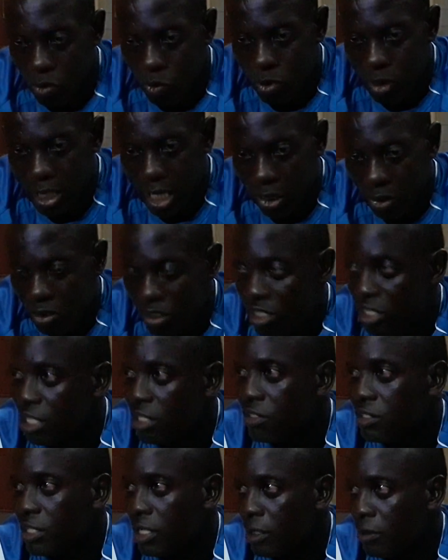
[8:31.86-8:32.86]
we got a
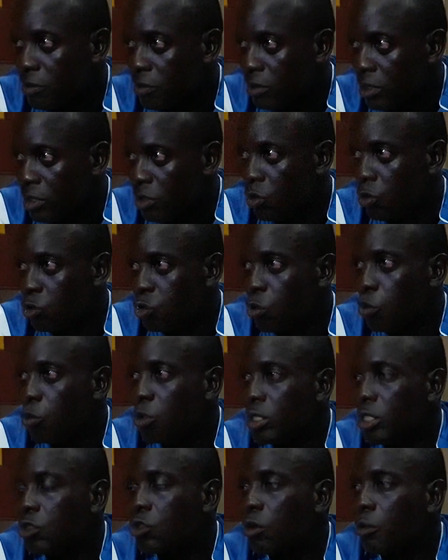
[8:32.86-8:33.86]
system, to
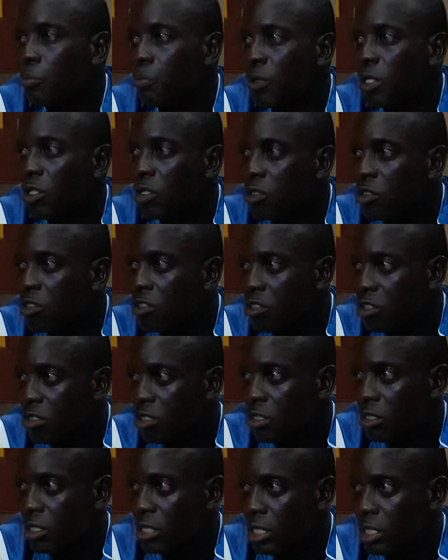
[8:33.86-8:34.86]
monitor players.
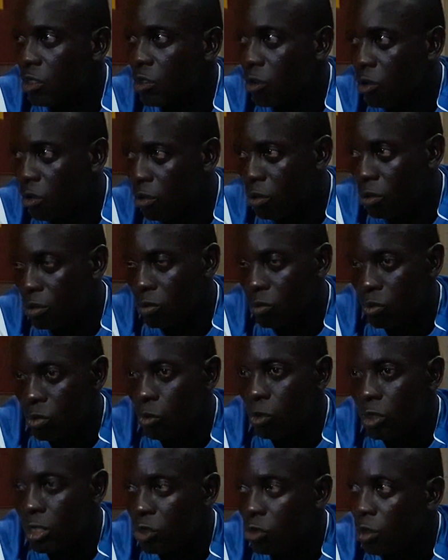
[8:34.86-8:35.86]
And we're
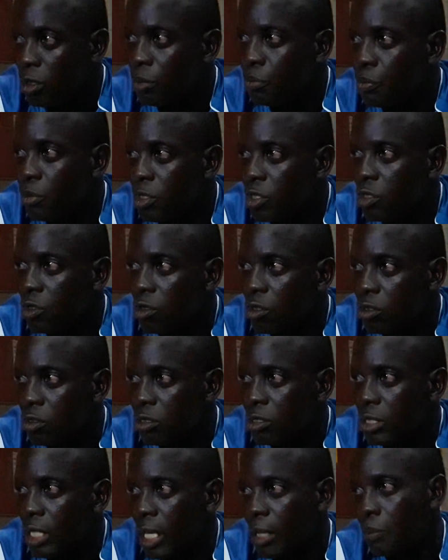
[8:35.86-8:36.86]
monitoring players
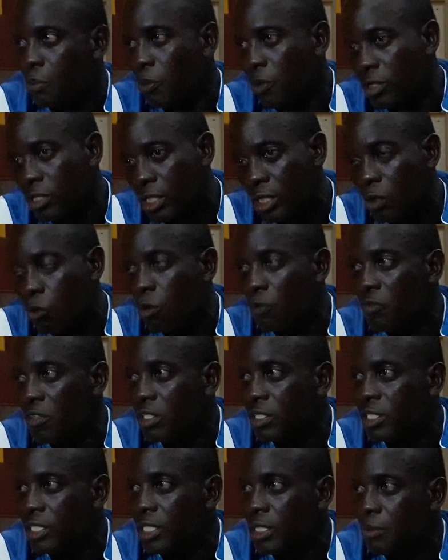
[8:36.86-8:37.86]
that are personal with the
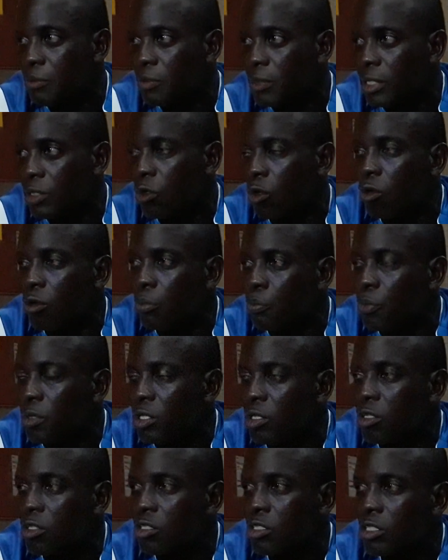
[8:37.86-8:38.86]
team and other
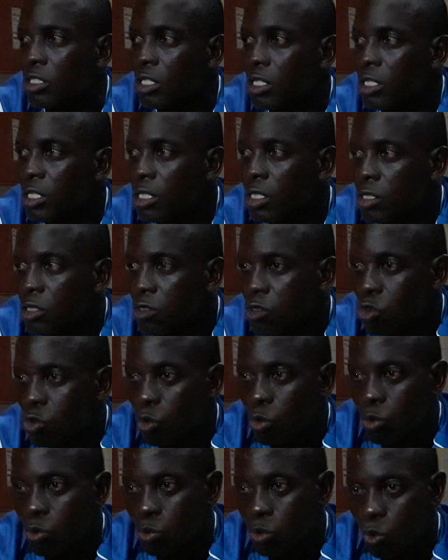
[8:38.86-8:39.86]
players.
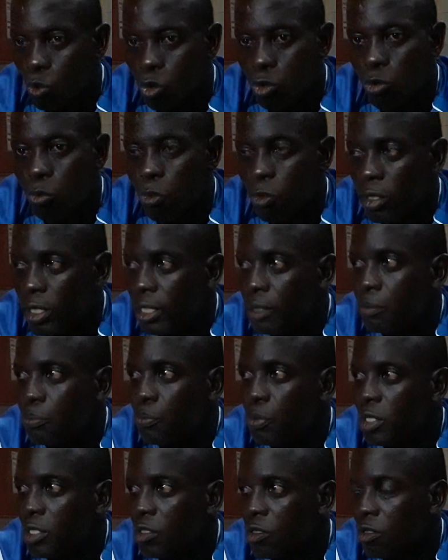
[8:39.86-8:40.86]
So we want to bring in
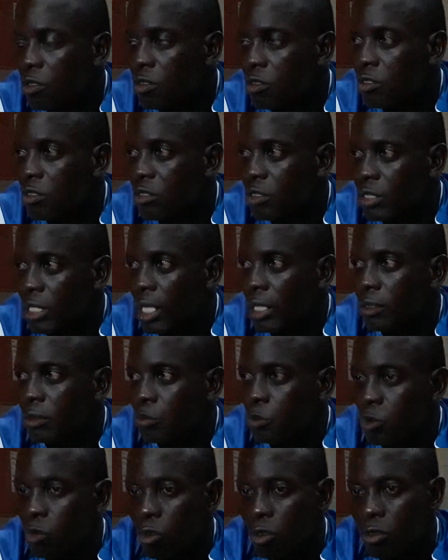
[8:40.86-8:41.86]
players
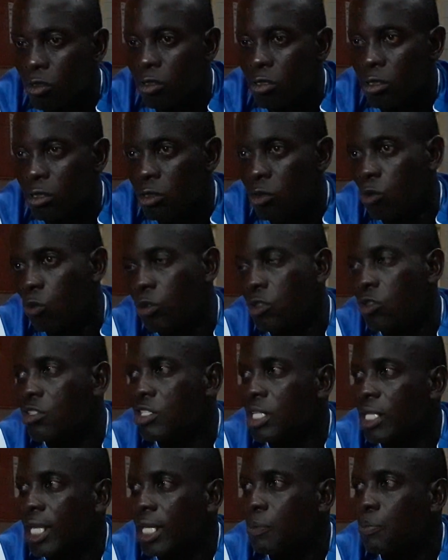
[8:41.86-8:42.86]
because, when you
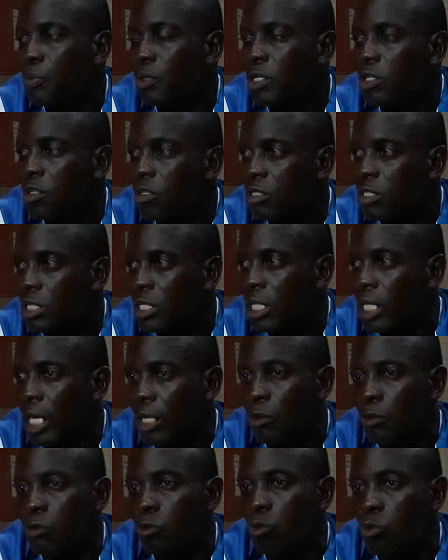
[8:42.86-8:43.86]
select players, you got
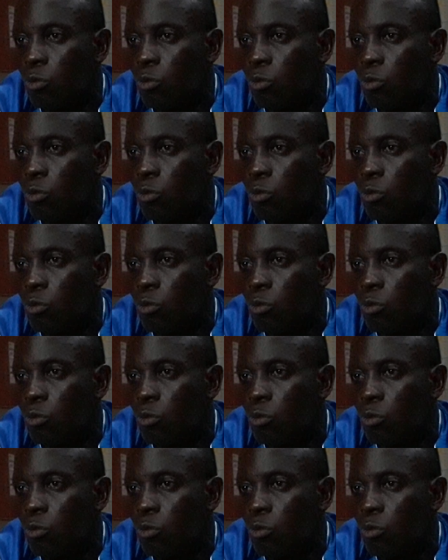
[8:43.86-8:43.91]
to